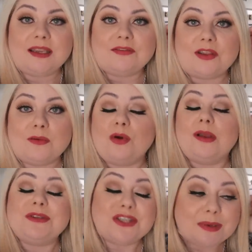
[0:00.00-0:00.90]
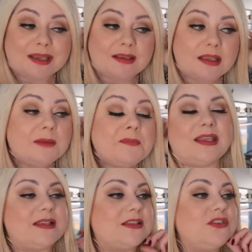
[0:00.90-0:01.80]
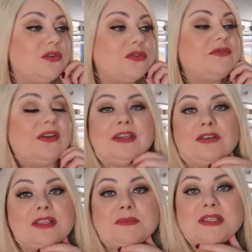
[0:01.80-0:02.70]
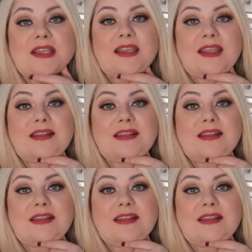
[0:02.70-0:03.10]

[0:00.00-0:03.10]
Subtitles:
even though what I'm doing is not very Christmassy.